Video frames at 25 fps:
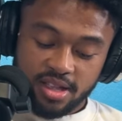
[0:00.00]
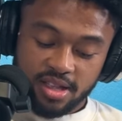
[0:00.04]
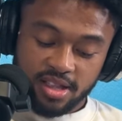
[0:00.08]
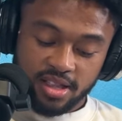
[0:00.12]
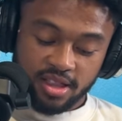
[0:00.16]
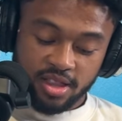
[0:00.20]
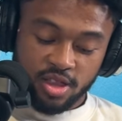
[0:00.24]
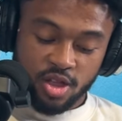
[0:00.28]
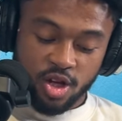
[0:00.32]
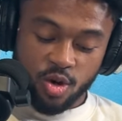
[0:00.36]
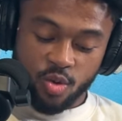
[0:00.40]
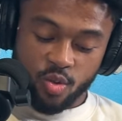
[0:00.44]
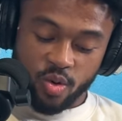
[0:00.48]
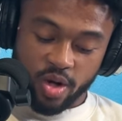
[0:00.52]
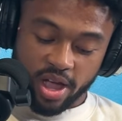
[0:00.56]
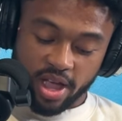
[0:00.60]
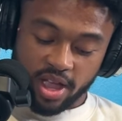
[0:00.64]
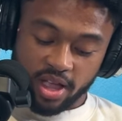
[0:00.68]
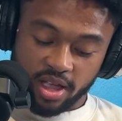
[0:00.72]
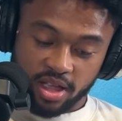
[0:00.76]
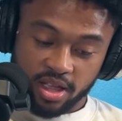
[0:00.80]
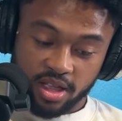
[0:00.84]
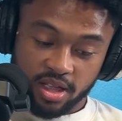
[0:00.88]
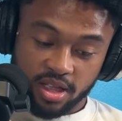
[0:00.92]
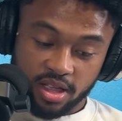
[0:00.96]
No
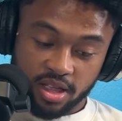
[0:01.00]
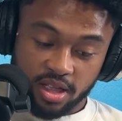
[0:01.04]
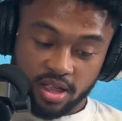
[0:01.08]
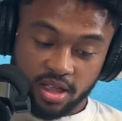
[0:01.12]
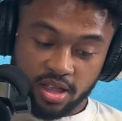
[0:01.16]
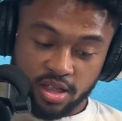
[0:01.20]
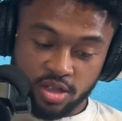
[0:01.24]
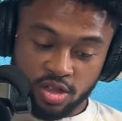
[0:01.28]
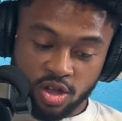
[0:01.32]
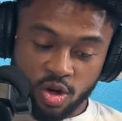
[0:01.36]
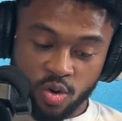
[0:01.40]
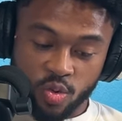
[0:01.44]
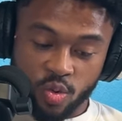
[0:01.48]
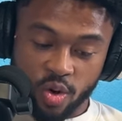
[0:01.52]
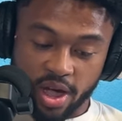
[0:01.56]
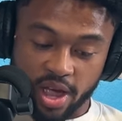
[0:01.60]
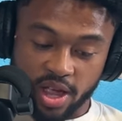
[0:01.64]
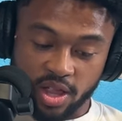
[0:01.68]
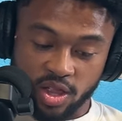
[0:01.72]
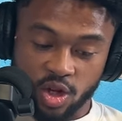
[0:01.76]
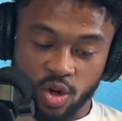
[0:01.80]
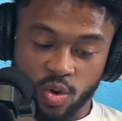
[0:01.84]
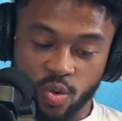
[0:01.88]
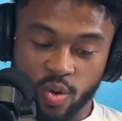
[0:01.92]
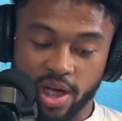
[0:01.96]
way. No way.
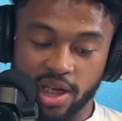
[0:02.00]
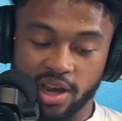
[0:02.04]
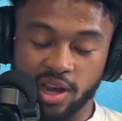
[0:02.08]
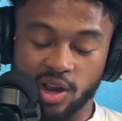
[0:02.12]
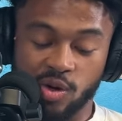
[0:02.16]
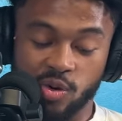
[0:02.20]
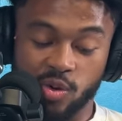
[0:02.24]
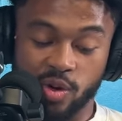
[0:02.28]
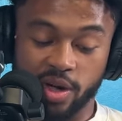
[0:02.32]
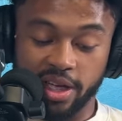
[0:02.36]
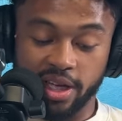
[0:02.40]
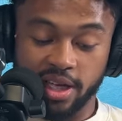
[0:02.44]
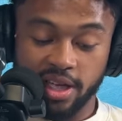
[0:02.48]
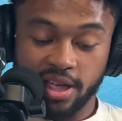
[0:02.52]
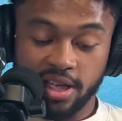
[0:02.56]
No way. Six no way. foot